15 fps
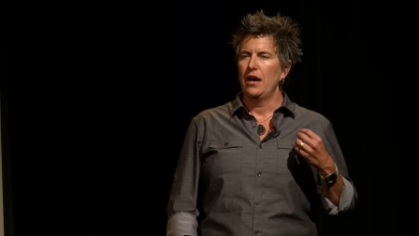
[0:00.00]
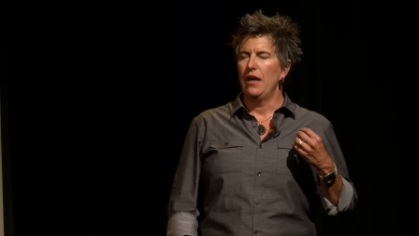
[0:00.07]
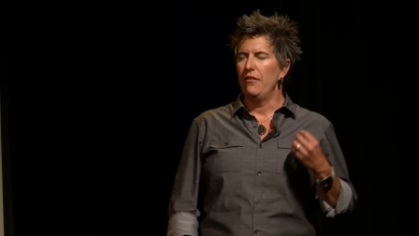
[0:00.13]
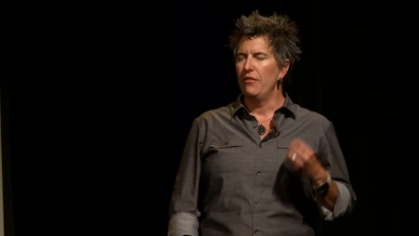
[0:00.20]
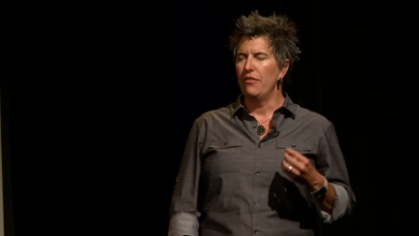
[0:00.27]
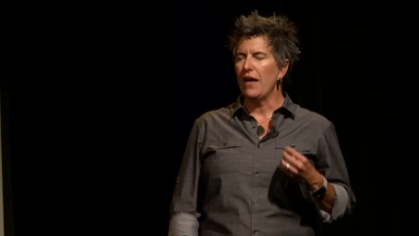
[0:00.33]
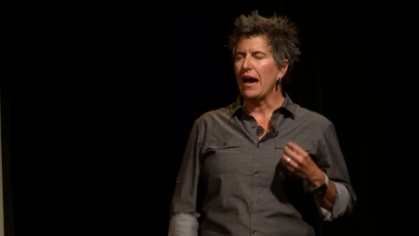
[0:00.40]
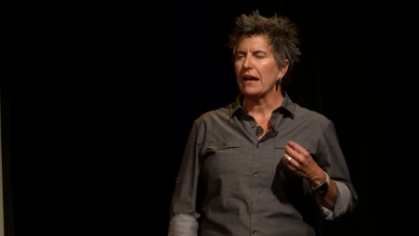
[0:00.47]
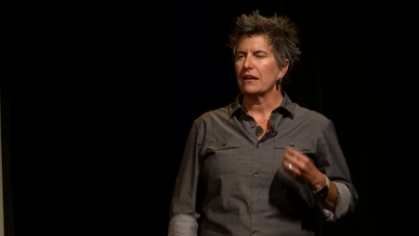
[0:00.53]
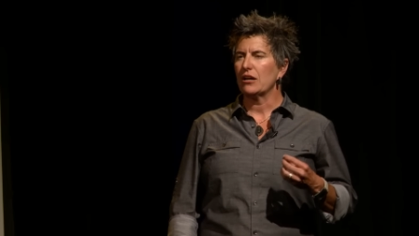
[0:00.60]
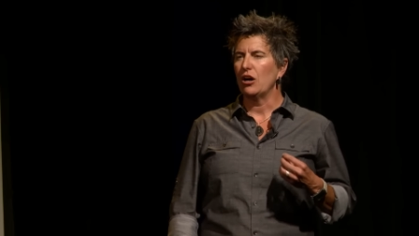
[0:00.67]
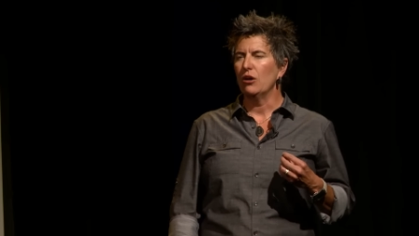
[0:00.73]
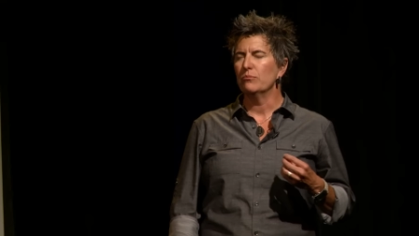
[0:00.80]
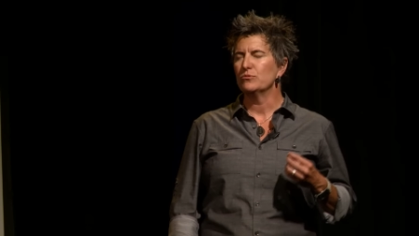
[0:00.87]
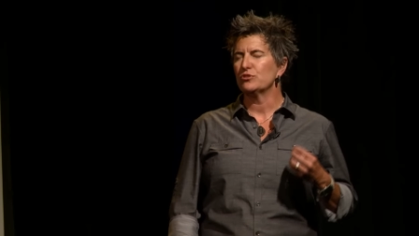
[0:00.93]
And that
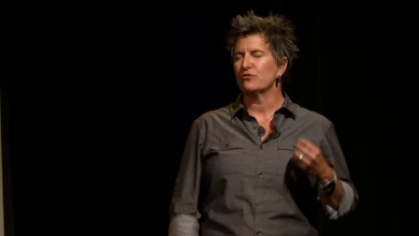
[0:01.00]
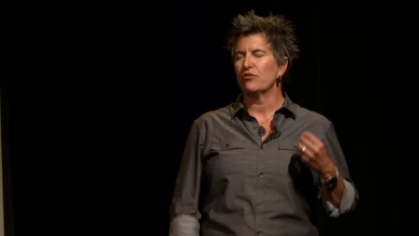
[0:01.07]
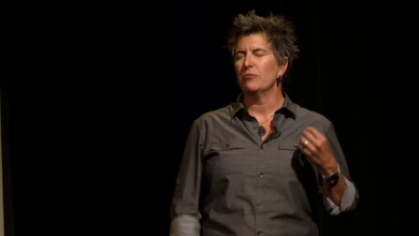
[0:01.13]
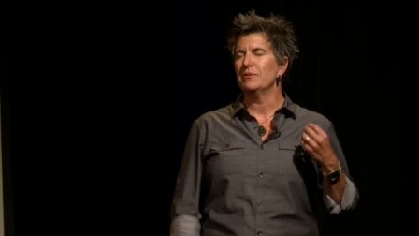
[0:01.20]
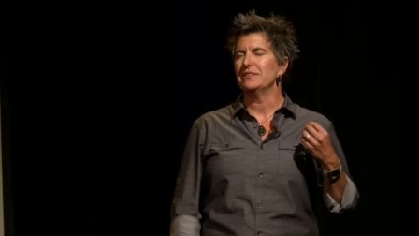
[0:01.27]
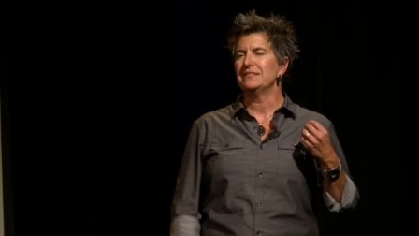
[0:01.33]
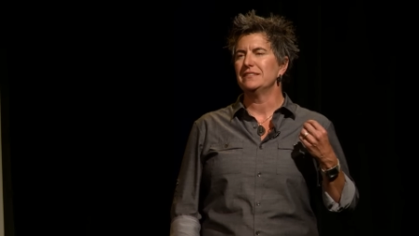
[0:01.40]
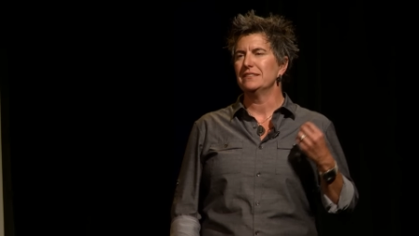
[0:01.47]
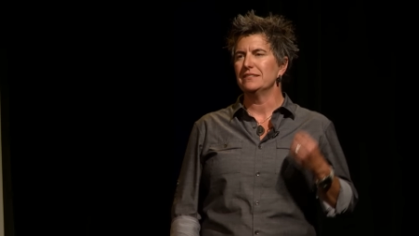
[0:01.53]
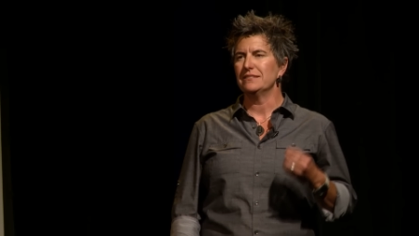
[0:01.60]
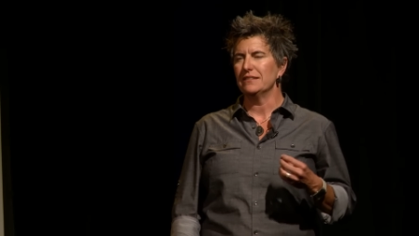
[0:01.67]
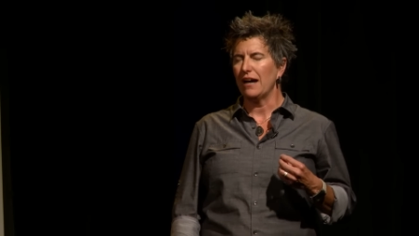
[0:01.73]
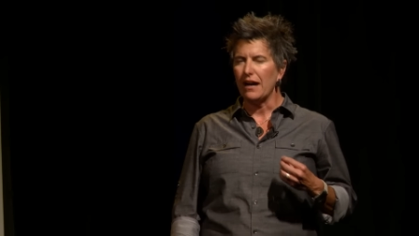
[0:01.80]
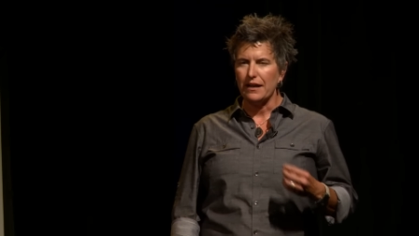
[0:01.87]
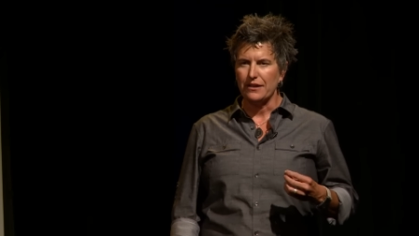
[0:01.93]
comes from a
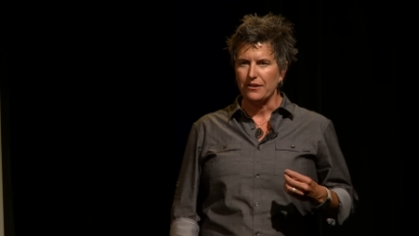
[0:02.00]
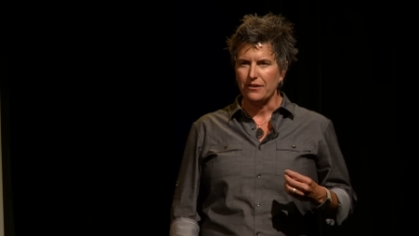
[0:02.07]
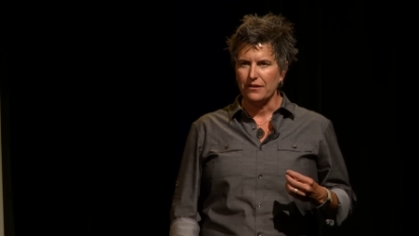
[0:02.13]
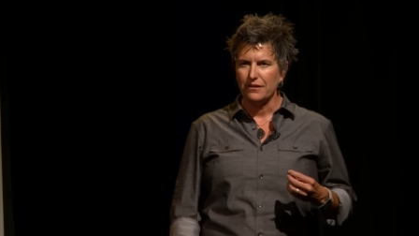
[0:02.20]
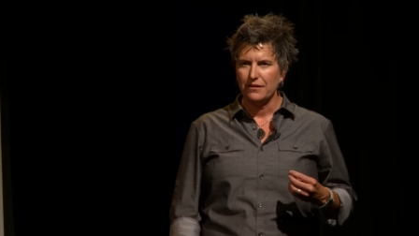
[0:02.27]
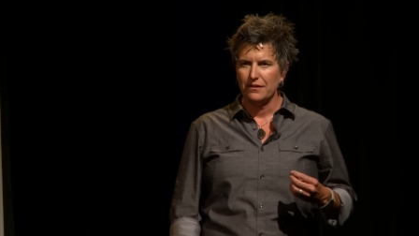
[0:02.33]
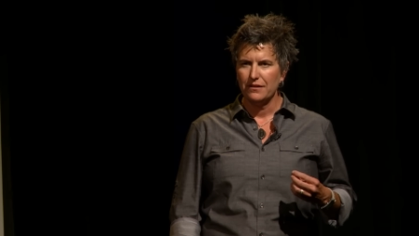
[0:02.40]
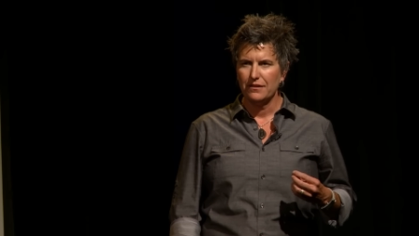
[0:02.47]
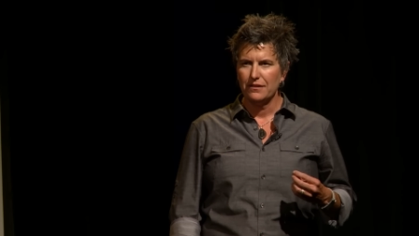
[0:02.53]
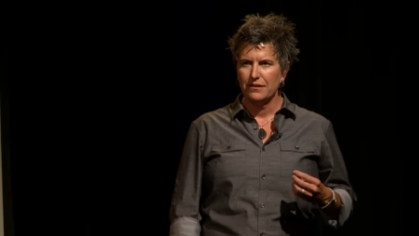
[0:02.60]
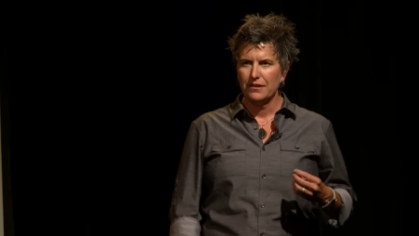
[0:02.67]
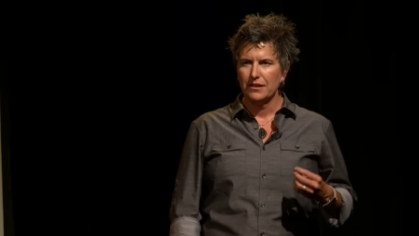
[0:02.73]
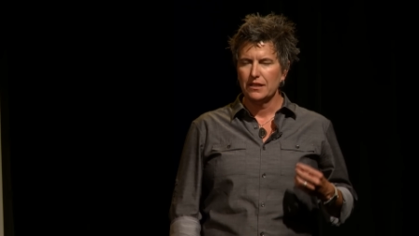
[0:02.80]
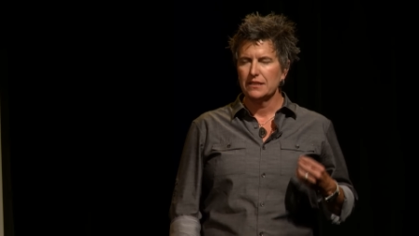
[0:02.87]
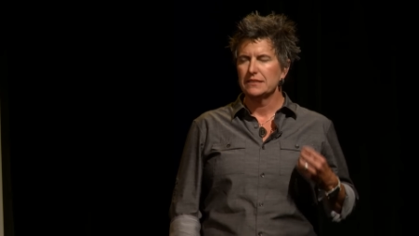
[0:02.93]
desire
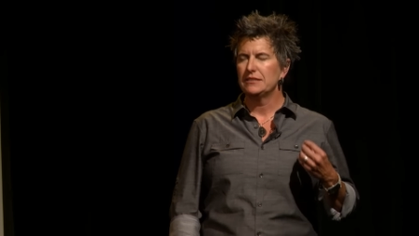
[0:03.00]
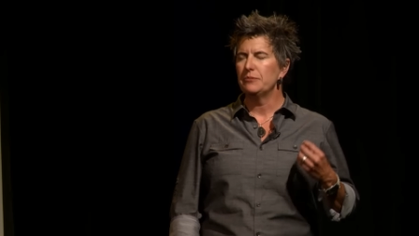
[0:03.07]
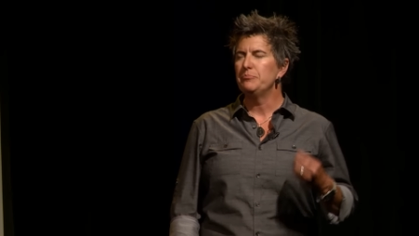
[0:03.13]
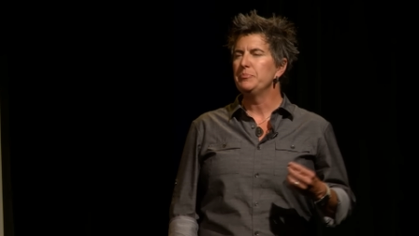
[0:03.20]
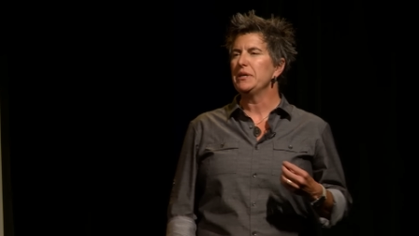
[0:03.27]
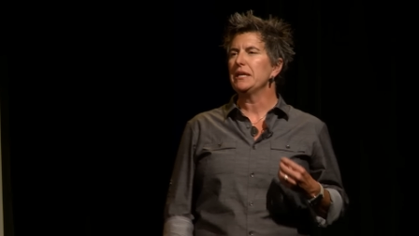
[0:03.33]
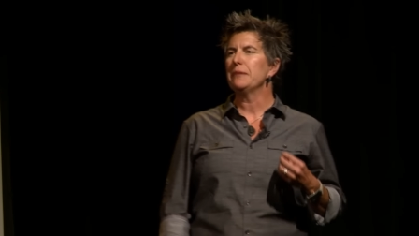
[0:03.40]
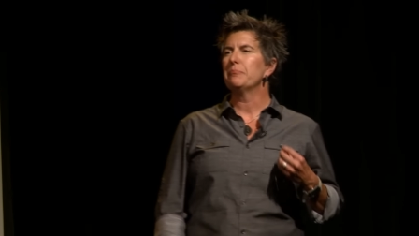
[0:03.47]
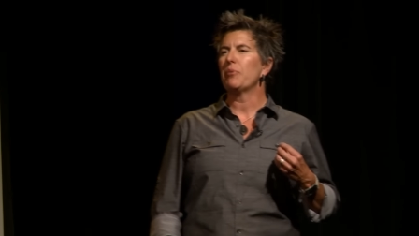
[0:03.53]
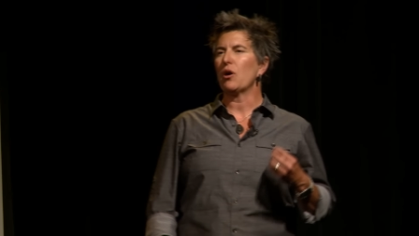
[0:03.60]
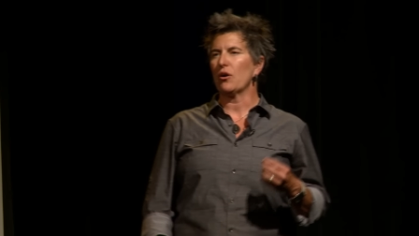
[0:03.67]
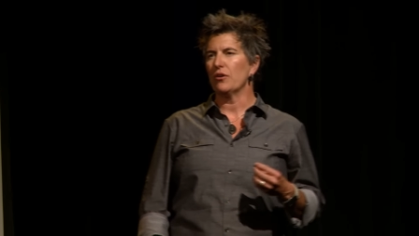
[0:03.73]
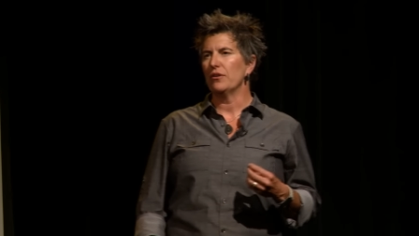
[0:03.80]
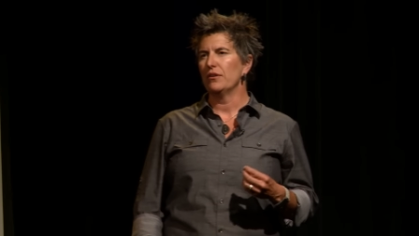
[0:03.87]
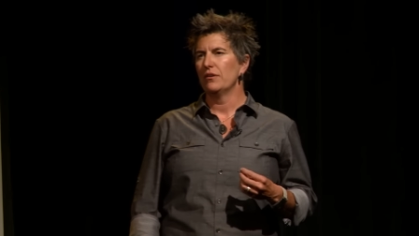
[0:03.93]
to be
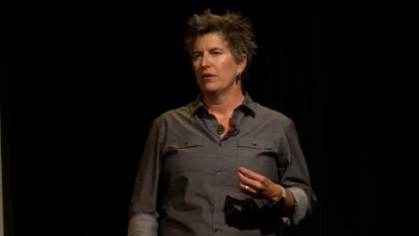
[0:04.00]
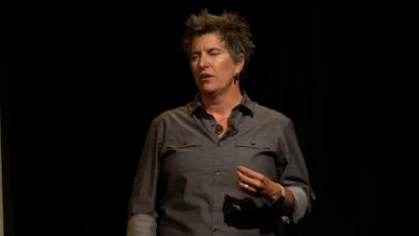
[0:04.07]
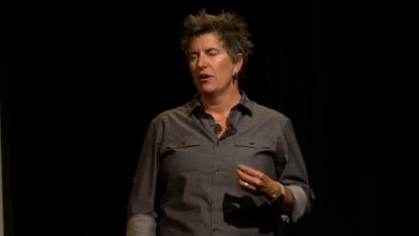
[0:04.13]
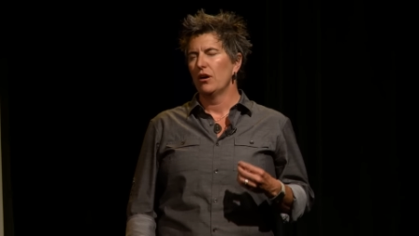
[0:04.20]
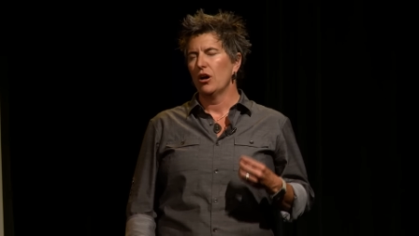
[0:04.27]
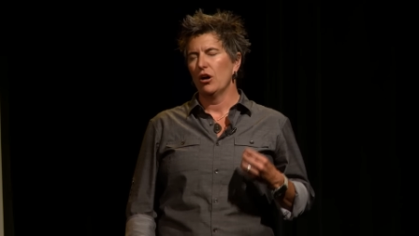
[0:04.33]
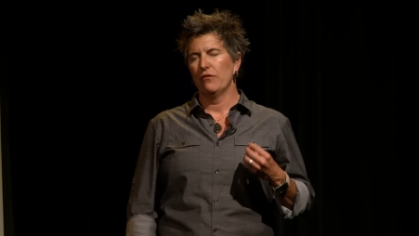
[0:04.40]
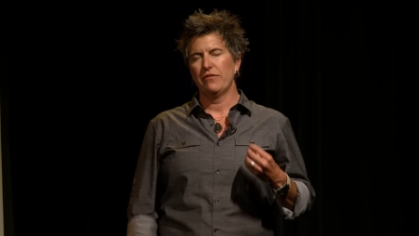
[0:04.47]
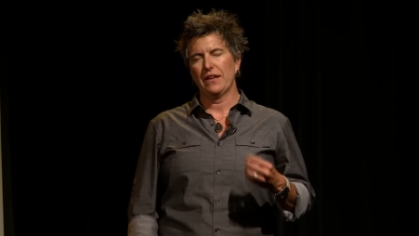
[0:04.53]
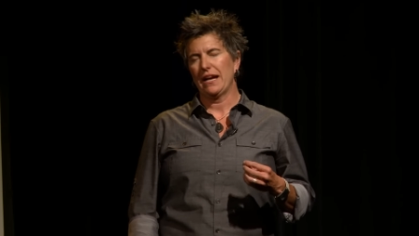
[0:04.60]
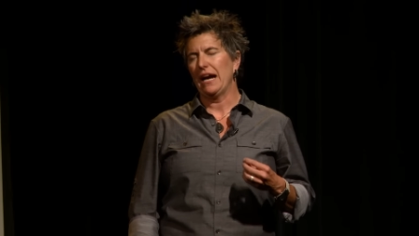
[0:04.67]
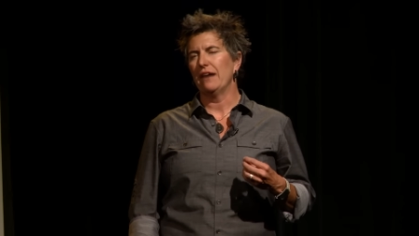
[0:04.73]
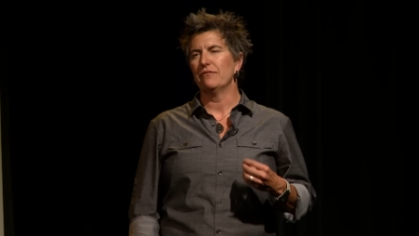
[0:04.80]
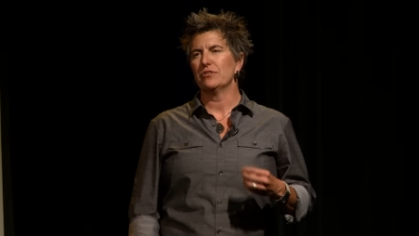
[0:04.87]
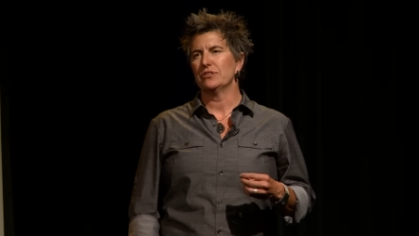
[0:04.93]
part of the
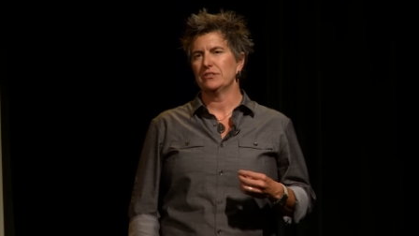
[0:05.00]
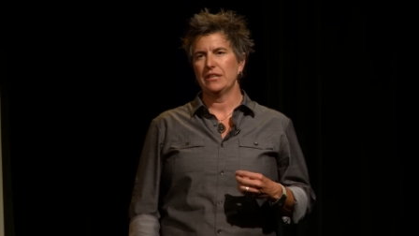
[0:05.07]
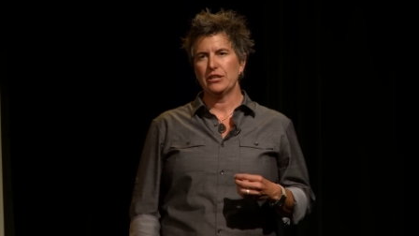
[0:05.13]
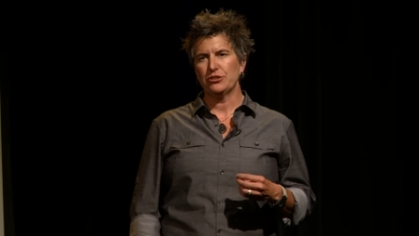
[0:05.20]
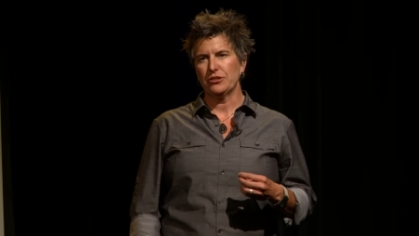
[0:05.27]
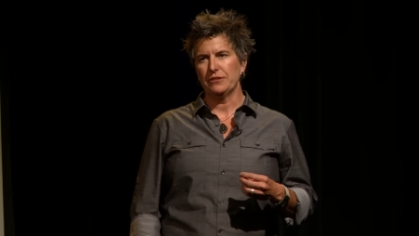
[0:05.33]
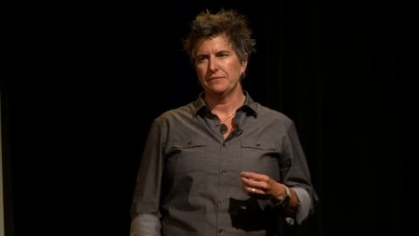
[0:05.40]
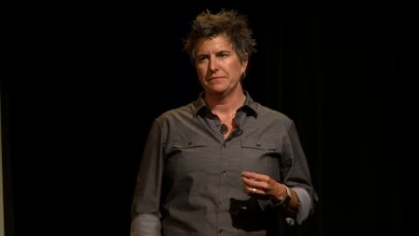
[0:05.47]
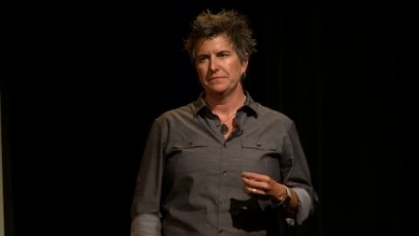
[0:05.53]
conversation.